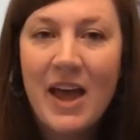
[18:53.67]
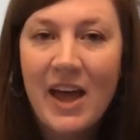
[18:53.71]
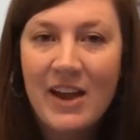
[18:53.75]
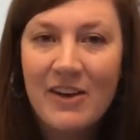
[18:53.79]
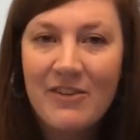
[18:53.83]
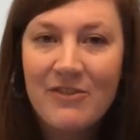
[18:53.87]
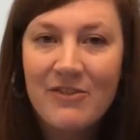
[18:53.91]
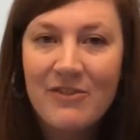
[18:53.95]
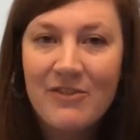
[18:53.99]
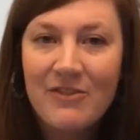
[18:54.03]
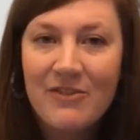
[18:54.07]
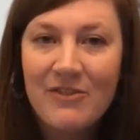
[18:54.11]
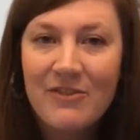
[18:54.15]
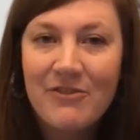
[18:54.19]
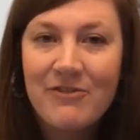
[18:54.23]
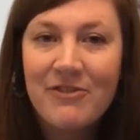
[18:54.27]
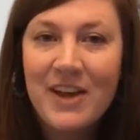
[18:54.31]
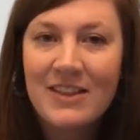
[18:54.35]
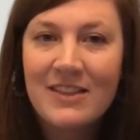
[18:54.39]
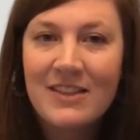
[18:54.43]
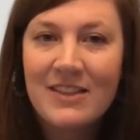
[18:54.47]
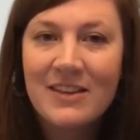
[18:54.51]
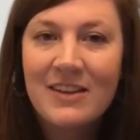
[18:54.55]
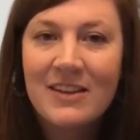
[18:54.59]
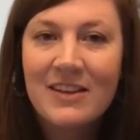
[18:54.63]
had
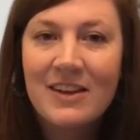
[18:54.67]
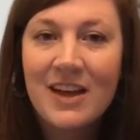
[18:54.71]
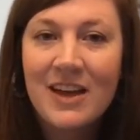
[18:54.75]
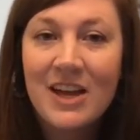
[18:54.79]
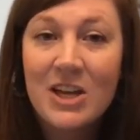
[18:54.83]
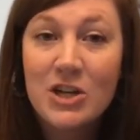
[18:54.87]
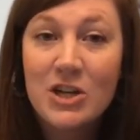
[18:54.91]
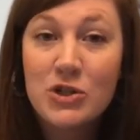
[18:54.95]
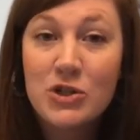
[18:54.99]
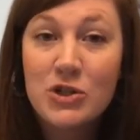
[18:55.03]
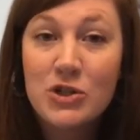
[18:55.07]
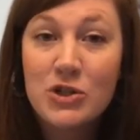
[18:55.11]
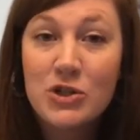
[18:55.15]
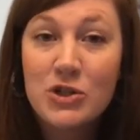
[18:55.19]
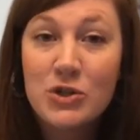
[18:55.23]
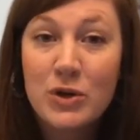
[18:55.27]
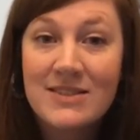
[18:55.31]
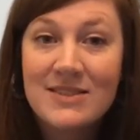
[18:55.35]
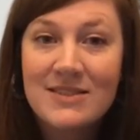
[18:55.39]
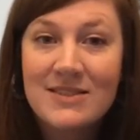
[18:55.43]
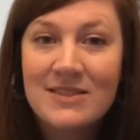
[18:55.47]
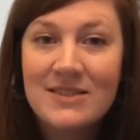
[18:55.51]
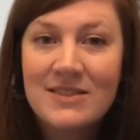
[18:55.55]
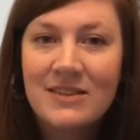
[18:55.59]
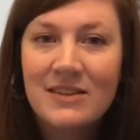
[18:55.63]
faith and
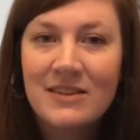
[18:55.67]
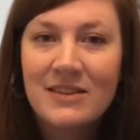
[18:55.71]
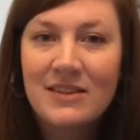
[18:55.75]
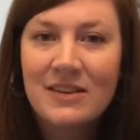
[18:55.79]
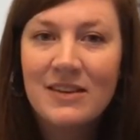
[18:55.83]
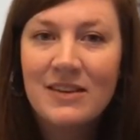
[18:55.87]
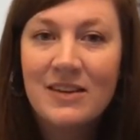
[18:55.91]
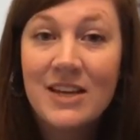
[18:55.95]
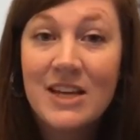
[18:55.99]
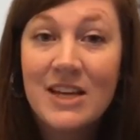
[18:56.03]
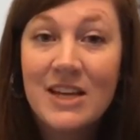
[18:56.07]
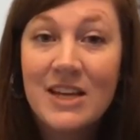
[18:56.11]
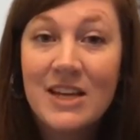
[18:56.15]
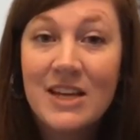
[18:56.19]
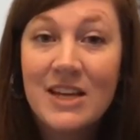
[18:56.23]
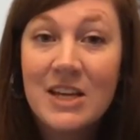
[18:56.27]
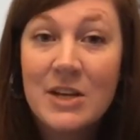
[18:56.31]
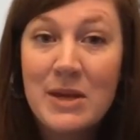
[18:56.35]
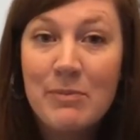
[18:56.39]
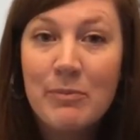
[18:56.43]
trust in